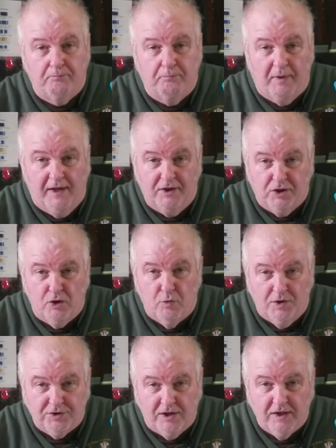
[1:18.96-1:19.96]
but I don't
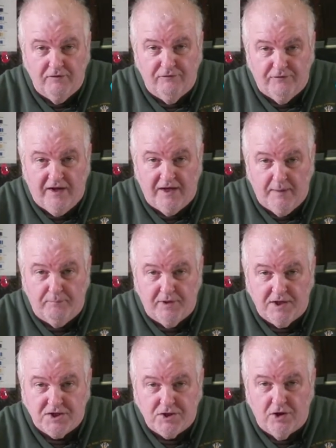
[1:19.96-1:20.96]
want to leave
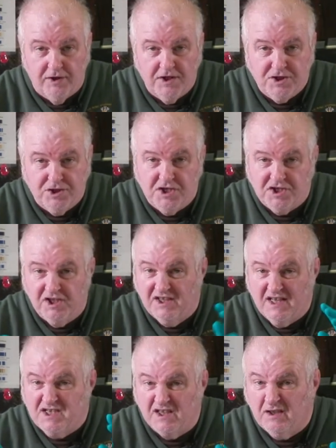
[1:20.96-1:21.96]
fingerprints on this just in
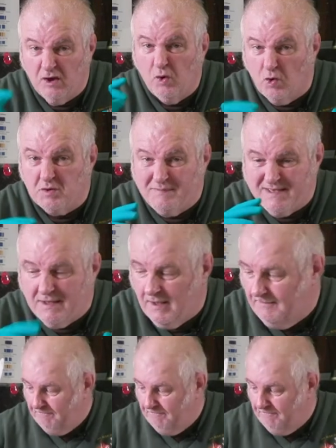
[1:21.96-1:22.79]
case it goes missing.